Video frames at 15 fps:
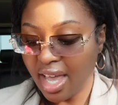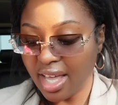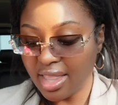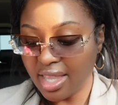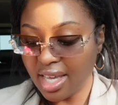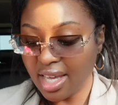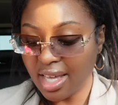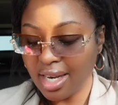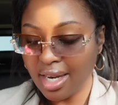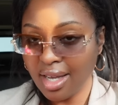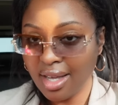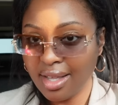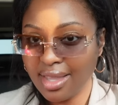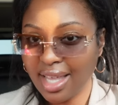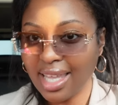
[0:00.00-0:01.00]
and then
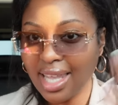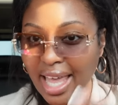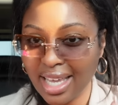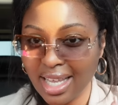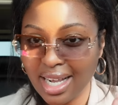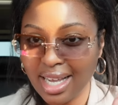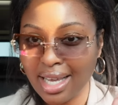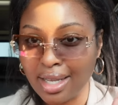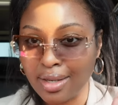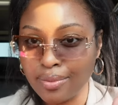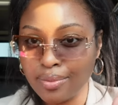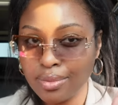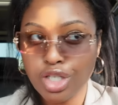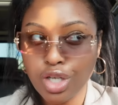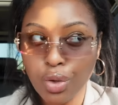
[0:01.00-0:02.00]
they like it
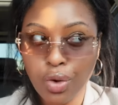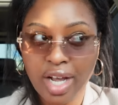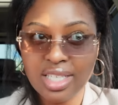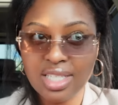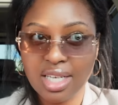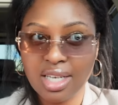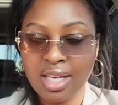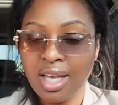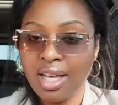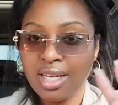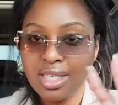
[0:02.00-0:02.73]
again. So crazy.